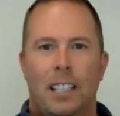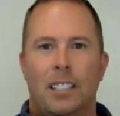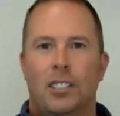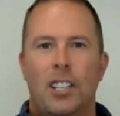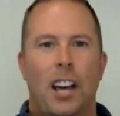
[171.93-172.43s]

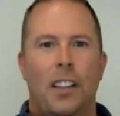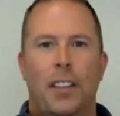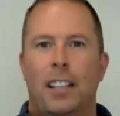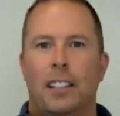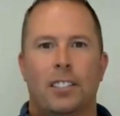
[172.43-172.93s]

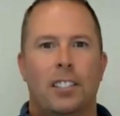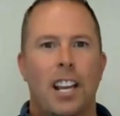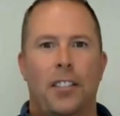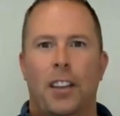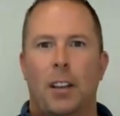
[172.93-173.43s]
There's
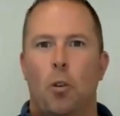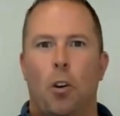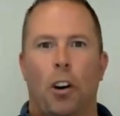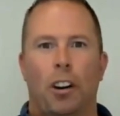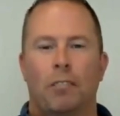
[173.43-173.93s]
nothing
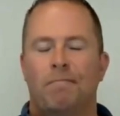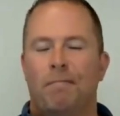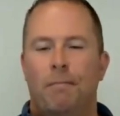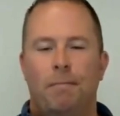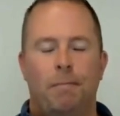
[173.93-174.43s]
more
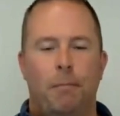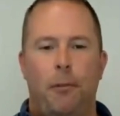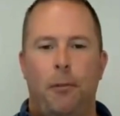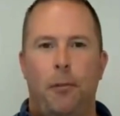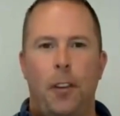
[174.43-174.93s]

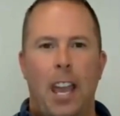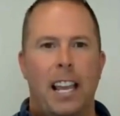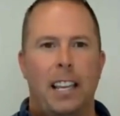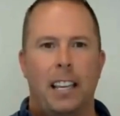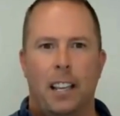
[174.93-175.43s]

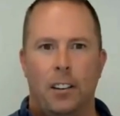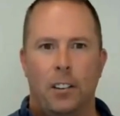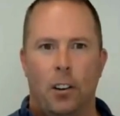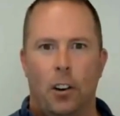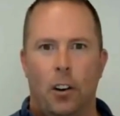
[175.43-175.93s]
fake
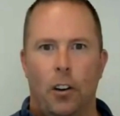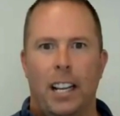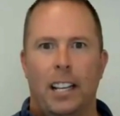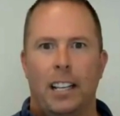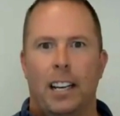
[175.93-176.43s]
and
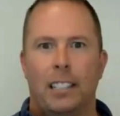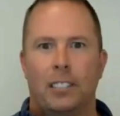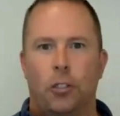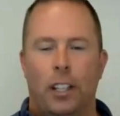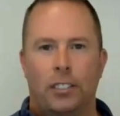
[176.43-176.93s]
hurting a
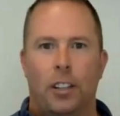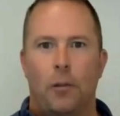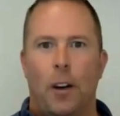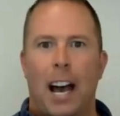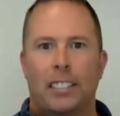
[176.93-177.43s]
trusted
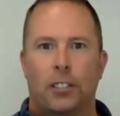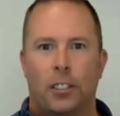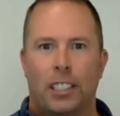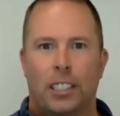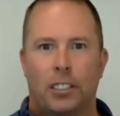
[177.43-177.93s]

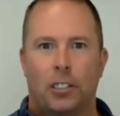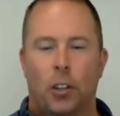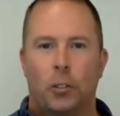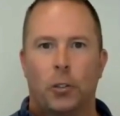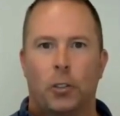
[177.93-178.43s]
advisor to just
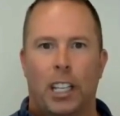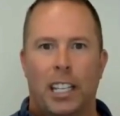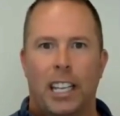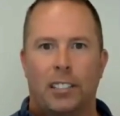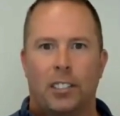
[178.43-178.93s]
those who say
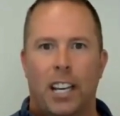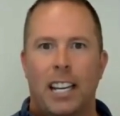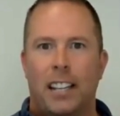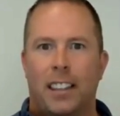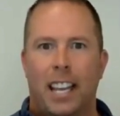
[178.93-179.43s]
yes to
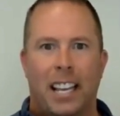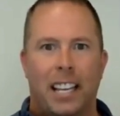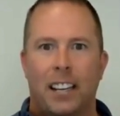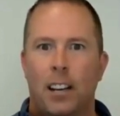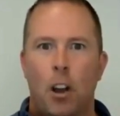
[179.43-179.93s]

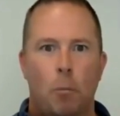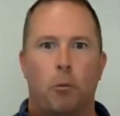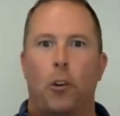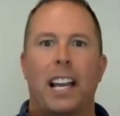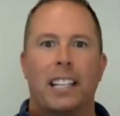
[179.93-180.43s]
anything and
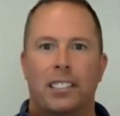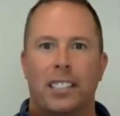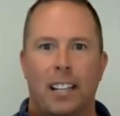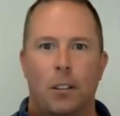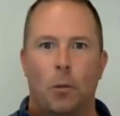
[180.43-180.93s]
bring us
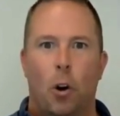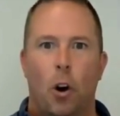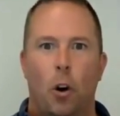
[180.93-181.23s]
in and we'll